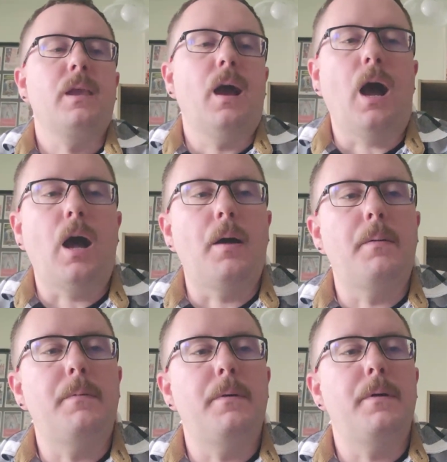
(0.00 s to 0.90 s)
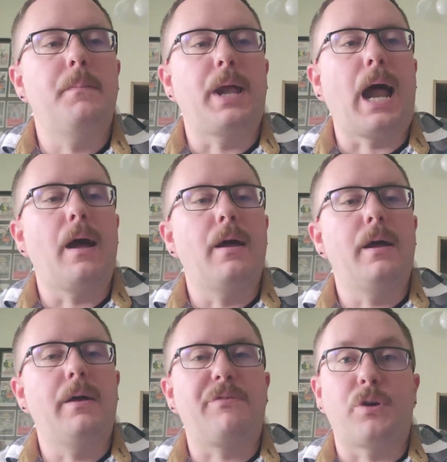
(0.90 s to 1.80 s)
But
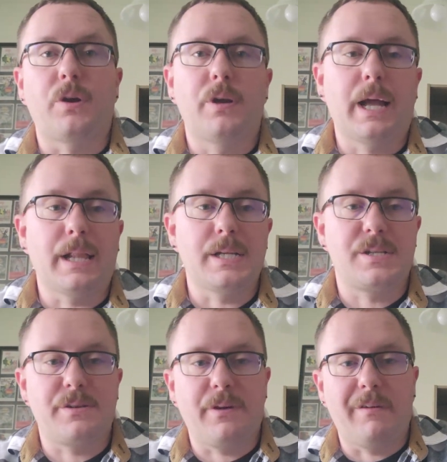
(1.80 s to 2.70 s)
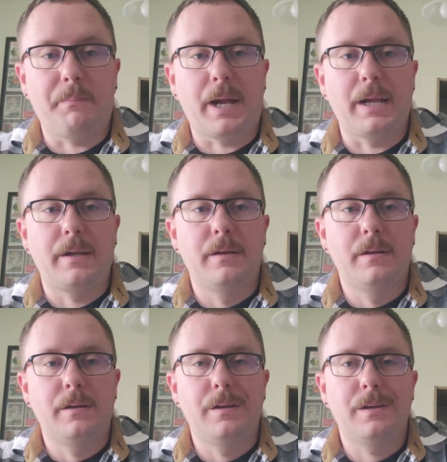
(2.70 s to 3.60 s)
for at least of my
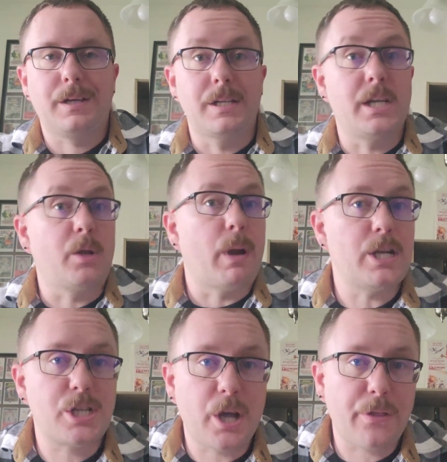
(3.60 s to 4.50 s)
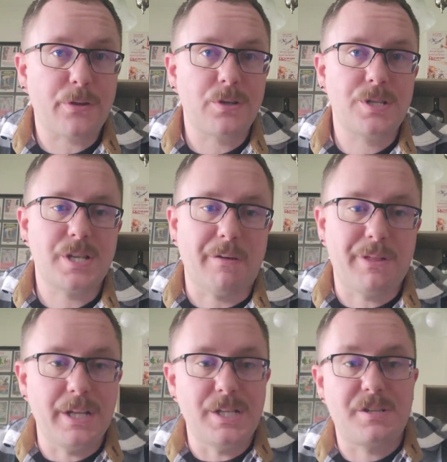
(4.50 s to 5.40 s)
continuation authors of
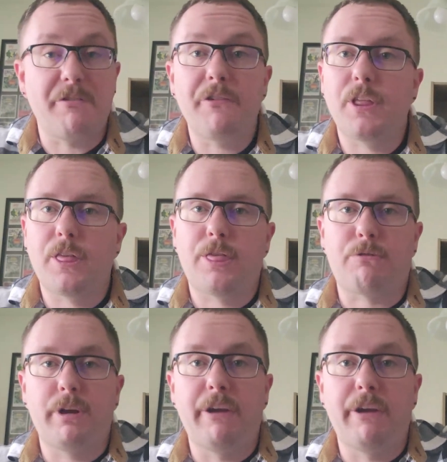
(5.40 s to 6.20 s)
these three